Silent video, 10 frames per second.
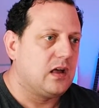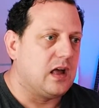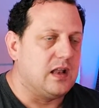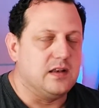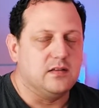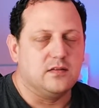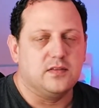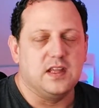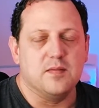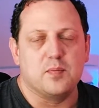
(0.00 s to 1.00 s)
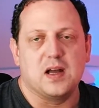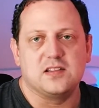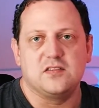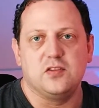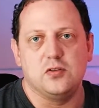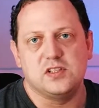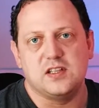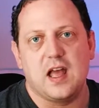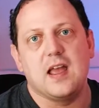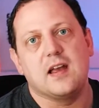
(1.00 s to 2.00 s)
and the impact of
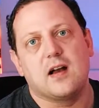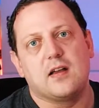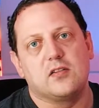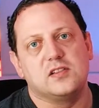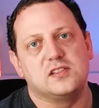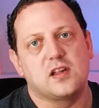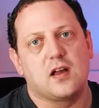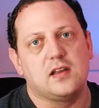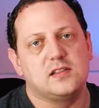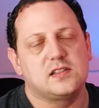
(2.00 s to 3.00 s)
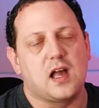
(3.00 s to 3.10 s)
using AI on sites,